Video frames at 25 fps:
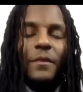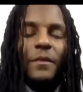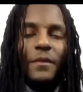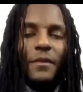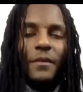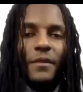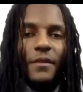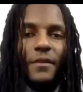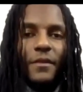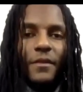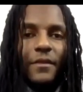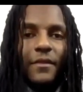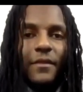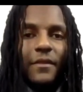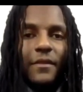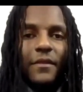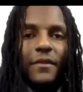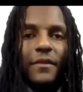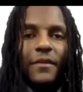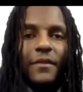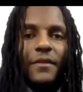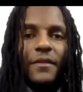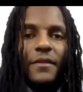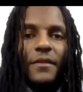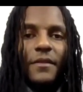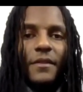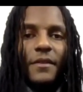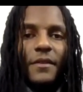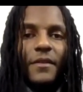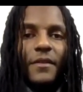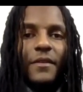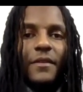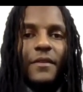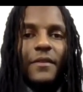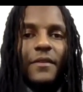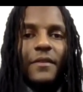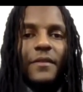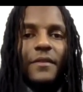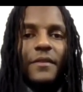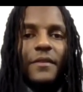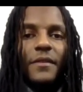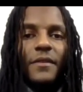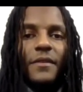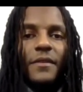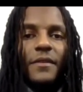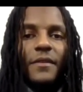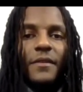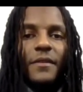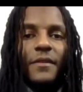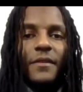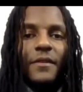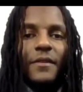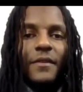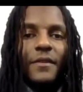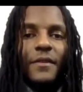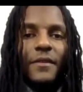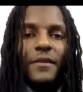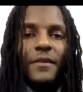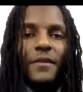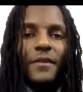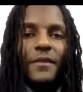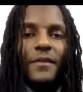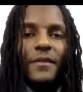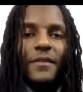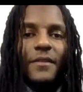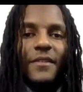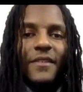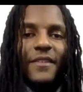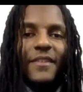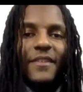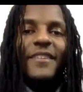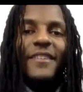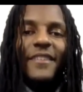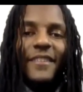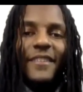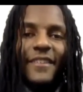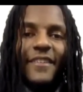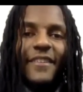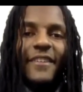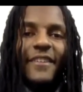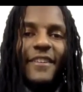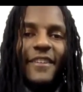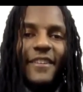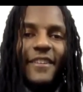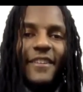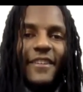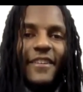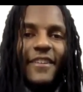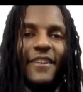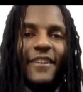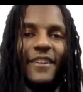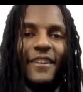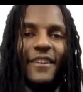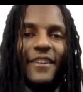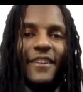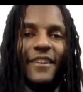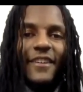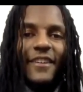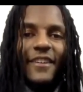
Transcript: (not speaking)